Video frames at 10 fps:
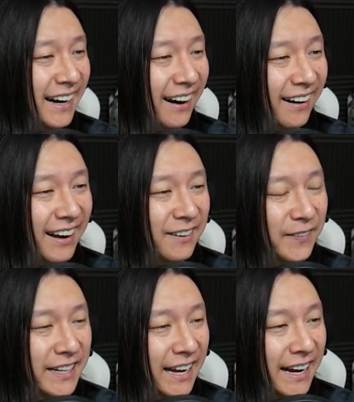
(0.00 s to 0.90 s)
All right,
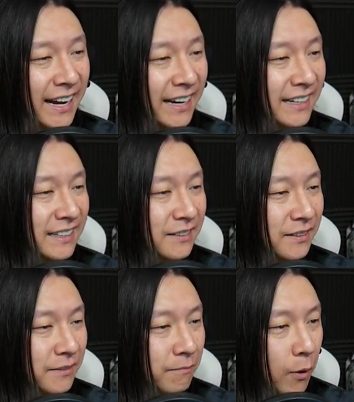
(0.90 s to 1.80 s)
we got
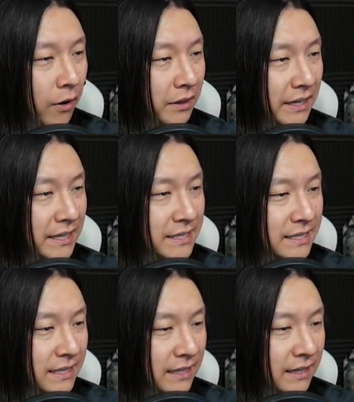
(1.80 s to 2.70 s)
more of
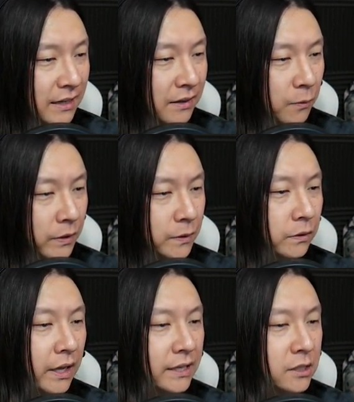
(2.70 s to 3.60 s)
this. Would you
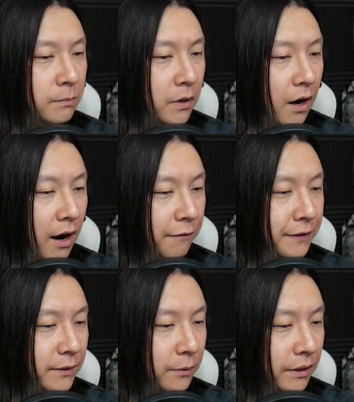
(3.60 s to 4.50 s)
like some
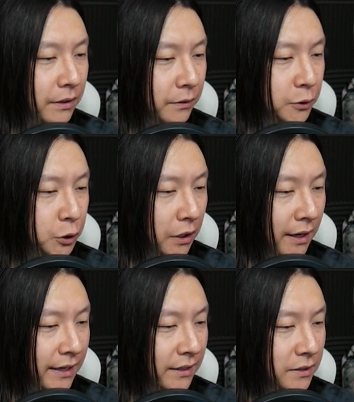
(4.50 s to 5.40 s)
coffee with your
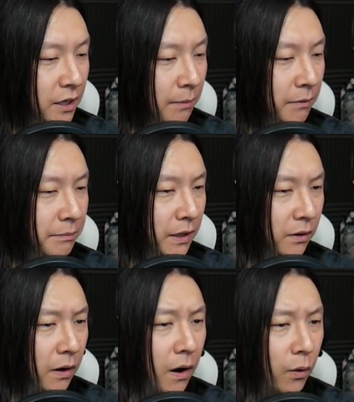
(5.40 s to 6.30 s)
giant tub of
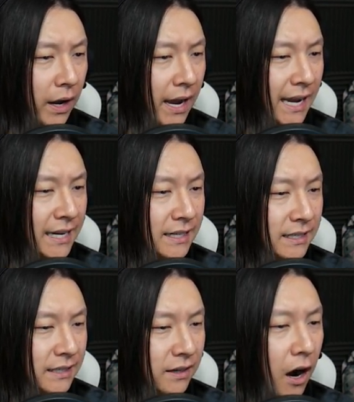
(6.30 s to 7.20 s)
milk? Okay.
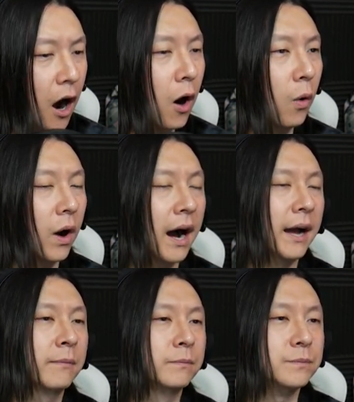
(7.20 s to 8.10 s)
Oh,
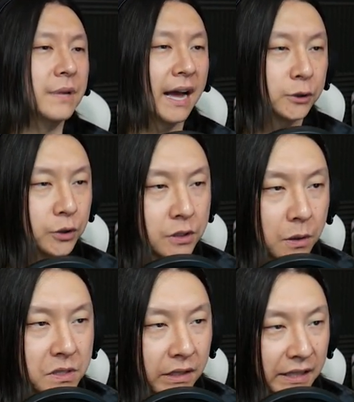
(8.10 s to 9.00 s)
I'm actually
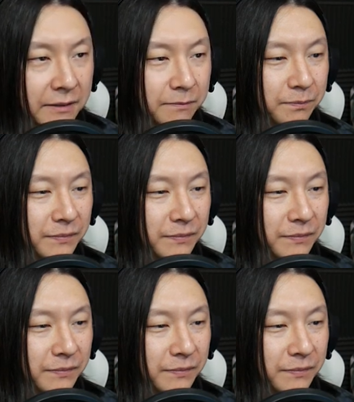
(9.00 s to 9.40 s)
so silly.